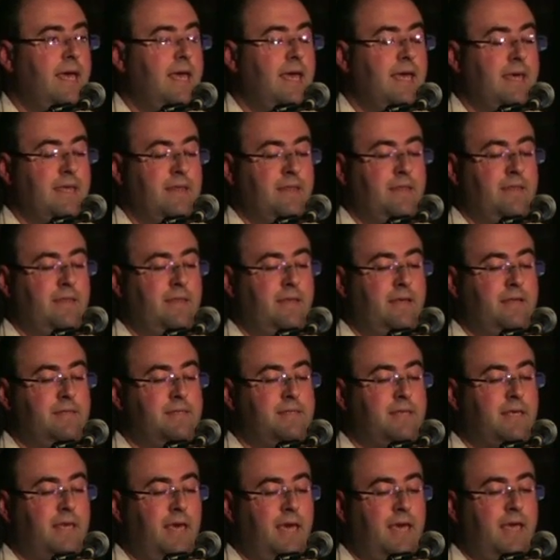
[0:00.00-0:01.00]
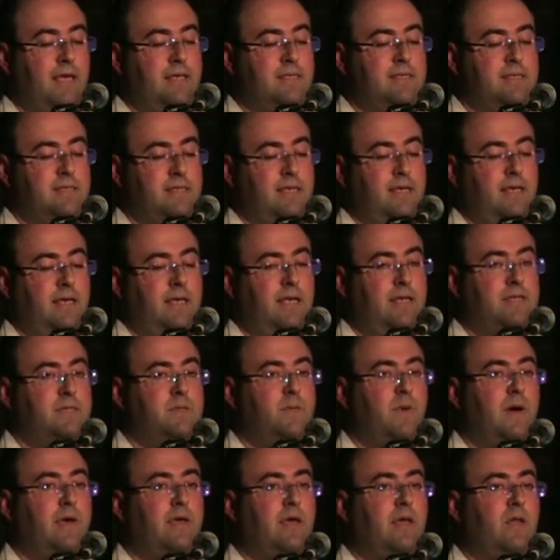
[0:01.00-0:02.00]
In this case,
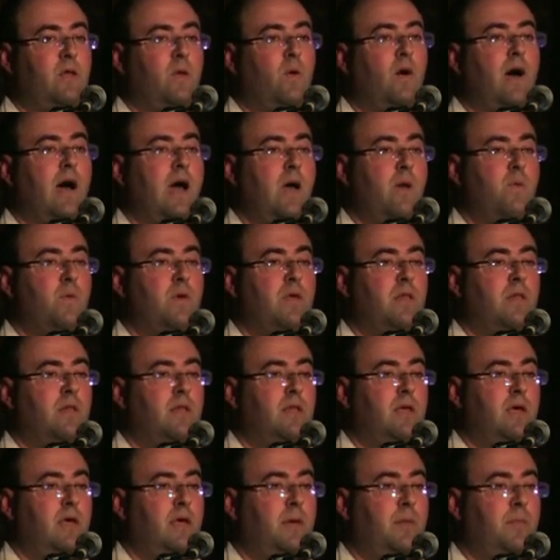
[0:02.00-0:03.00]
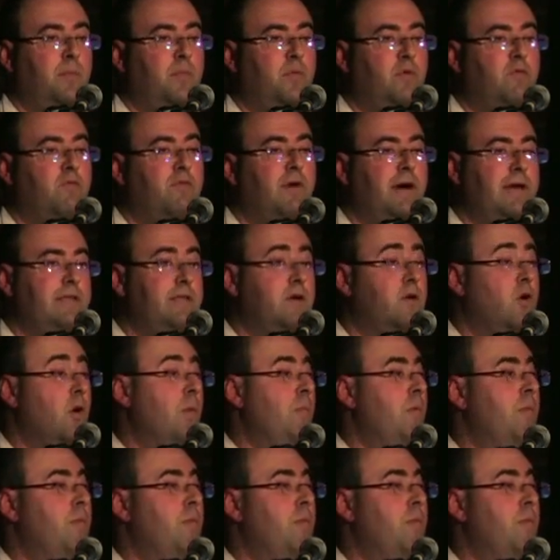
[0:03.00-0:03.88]
Swagger UI will provide the combo